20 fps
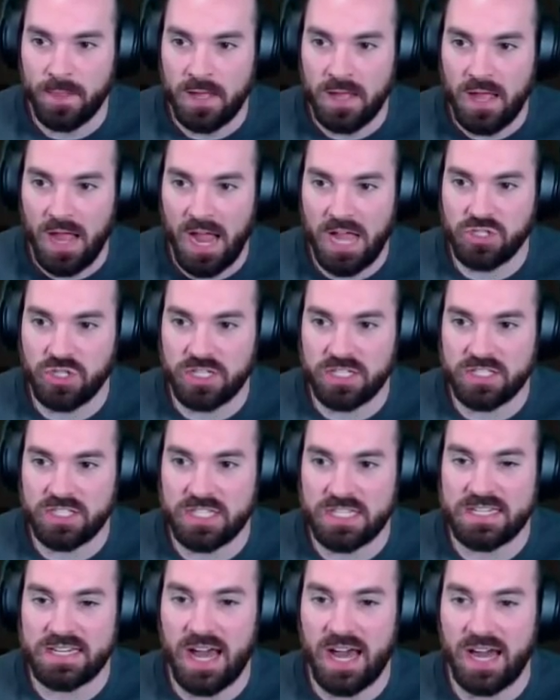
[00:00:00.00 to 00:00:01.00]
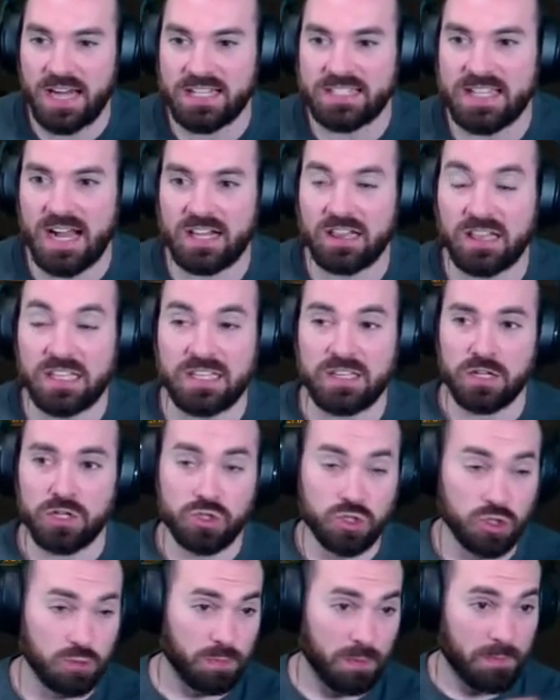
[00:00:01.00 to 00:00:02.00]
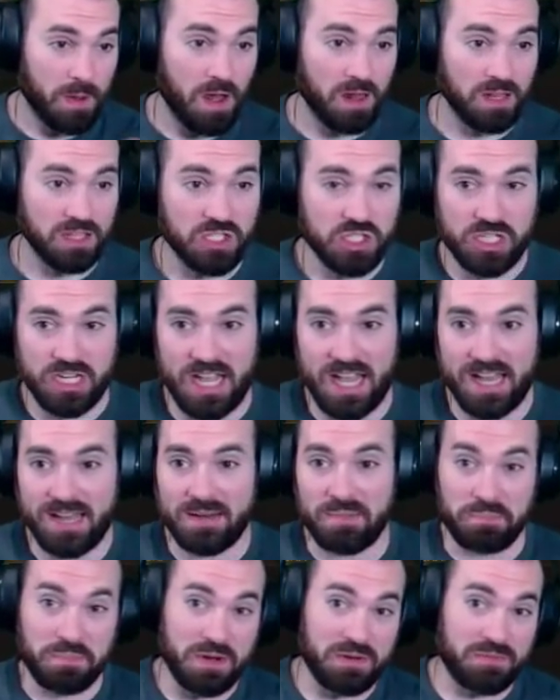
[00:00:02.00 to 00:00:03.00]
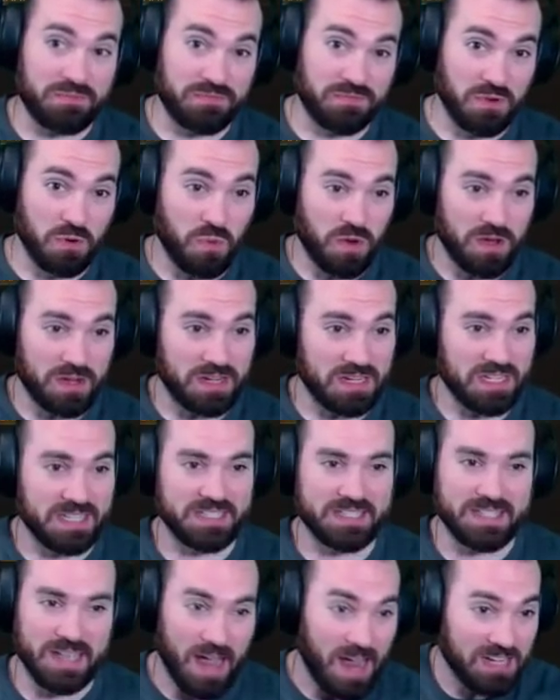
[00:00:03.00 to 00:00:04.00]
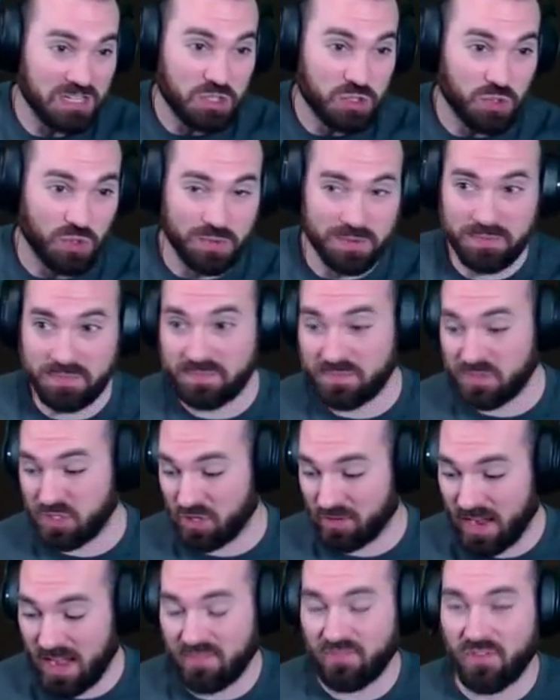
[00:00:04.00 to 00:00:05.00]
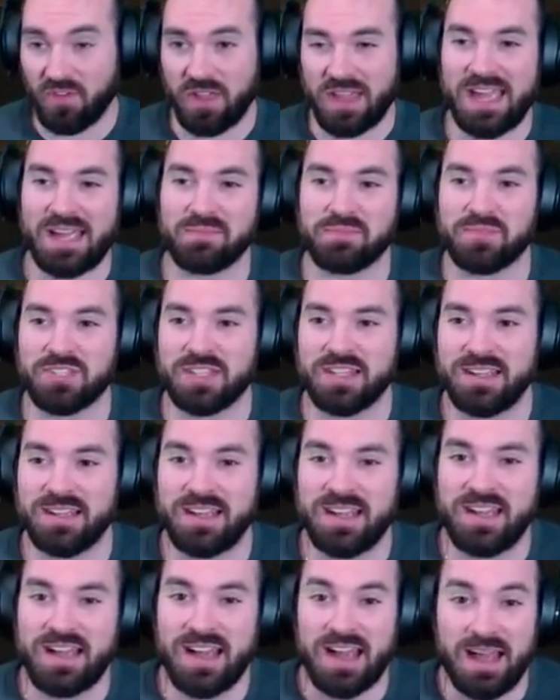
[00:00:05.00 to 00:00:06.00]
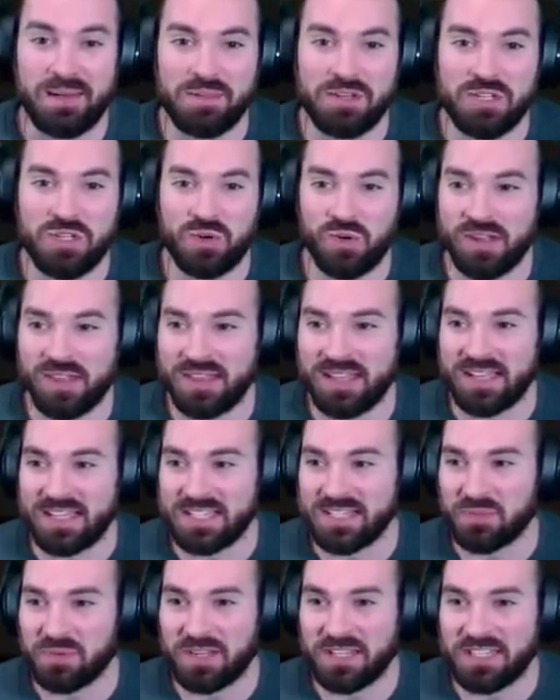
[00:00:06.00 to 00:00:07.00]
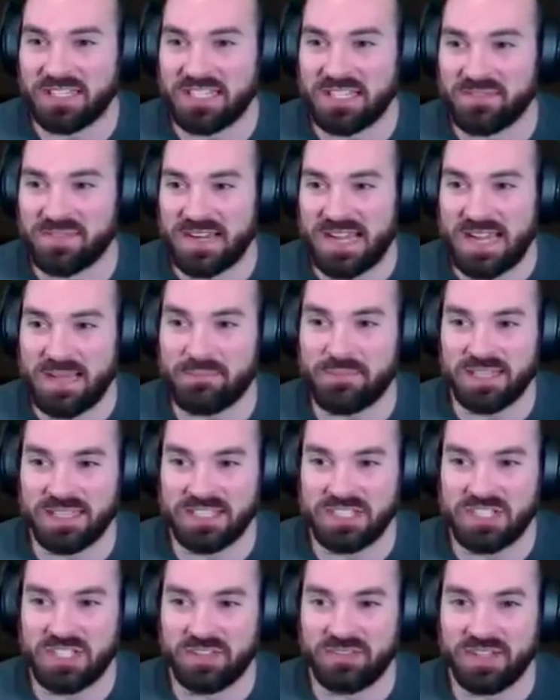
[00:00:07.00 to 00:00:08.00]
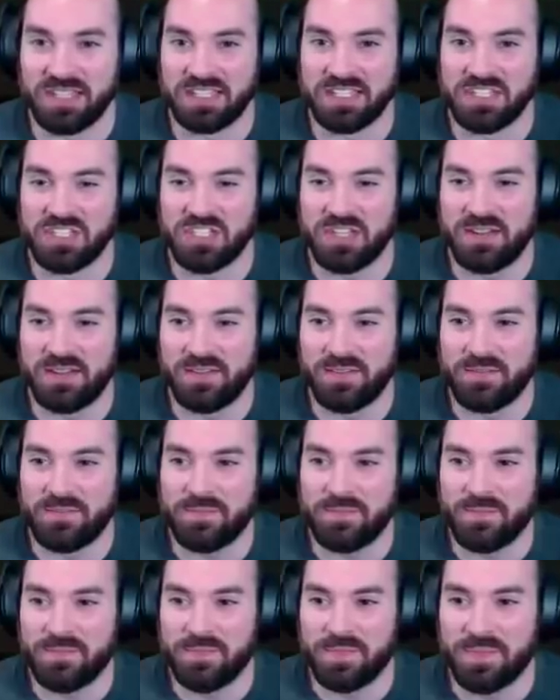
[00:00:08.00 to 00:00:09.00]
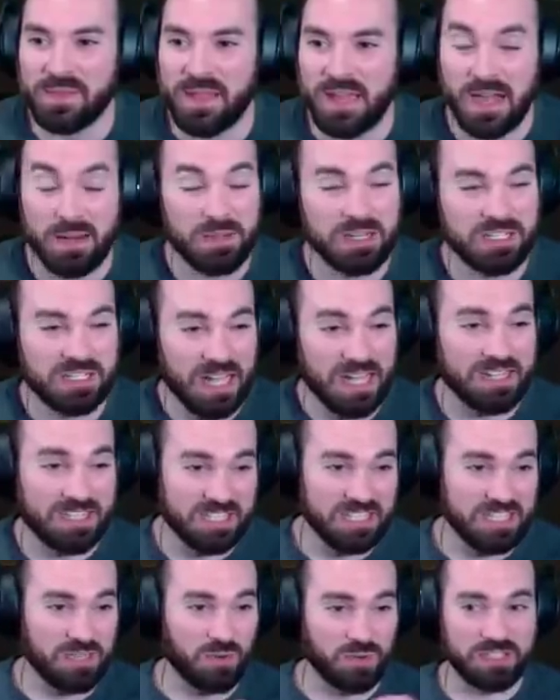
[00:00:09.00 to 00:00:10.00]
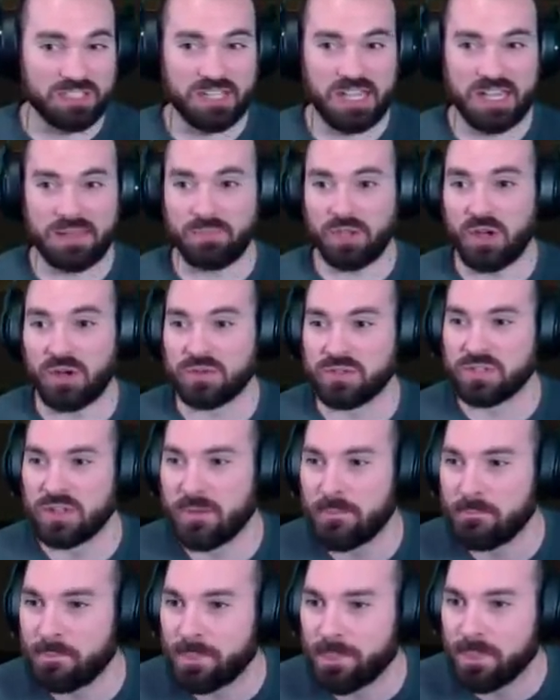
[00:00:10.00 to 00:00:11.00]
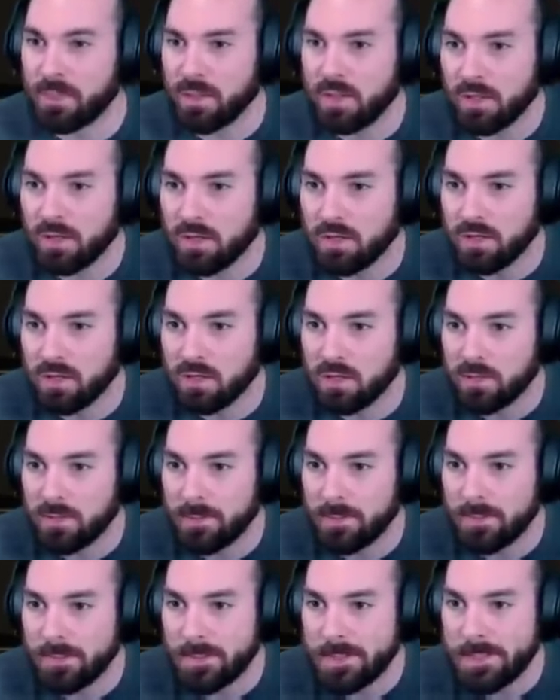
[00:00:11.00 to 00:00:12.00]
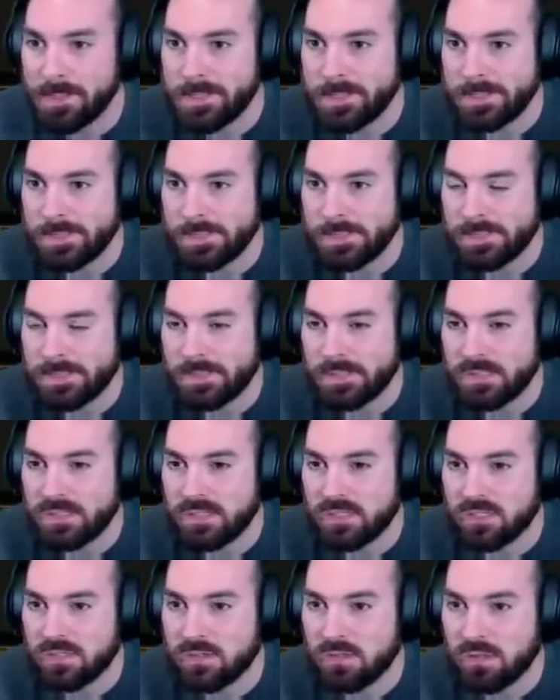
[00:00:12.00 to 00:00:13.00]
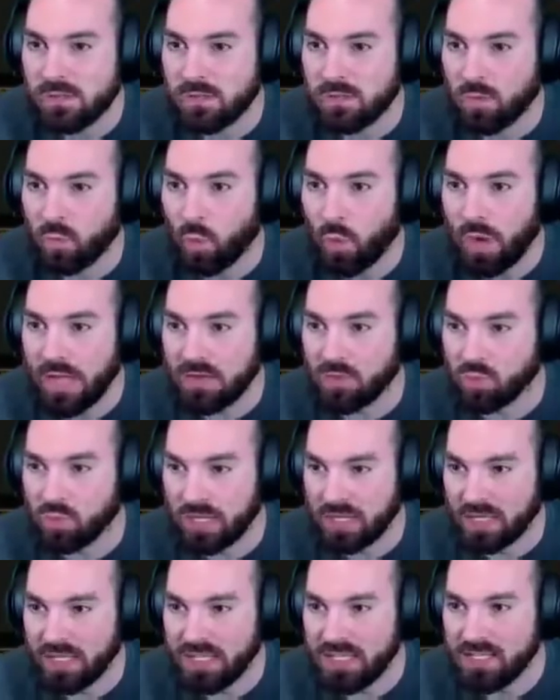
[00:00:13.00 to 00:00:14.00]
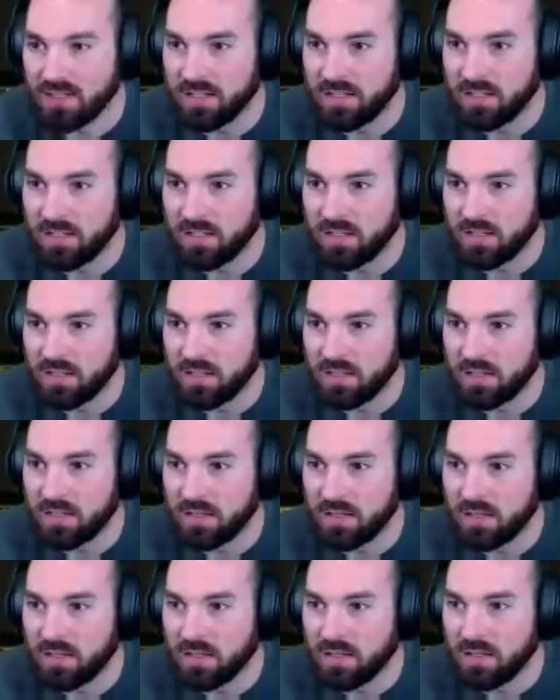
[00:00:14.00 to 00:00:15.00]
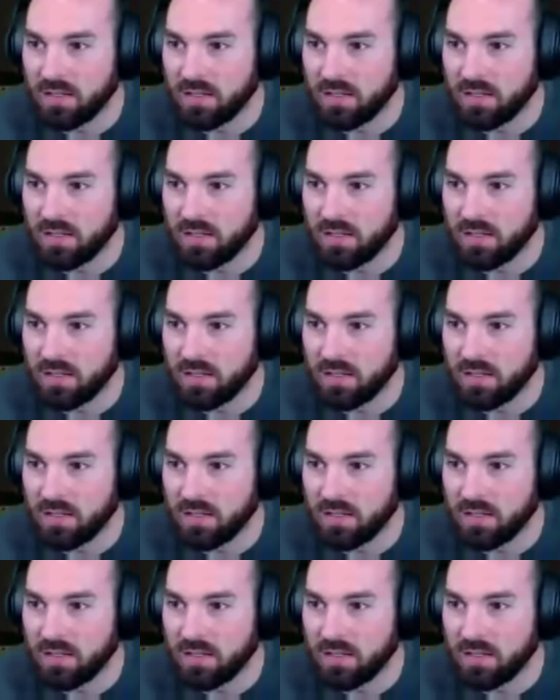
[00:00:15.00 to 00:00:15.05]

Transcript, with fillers: as you can see, not exactly super polished yet. But for what it is, I enjoy survival games. I'm enjoying this. We're gonna see if we can't pillage the village, and I'm excited to see where this game goes. I think that's an actual elf. Wait, really? There's an